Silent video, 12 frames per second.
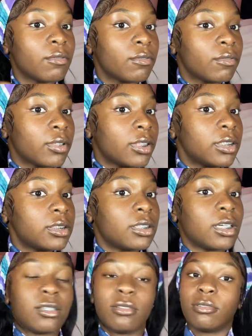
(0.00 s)
with this
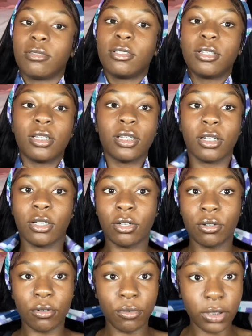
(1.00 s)
style, I'm
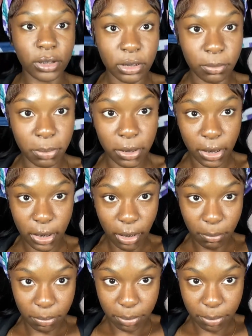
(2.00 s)
going to put it up,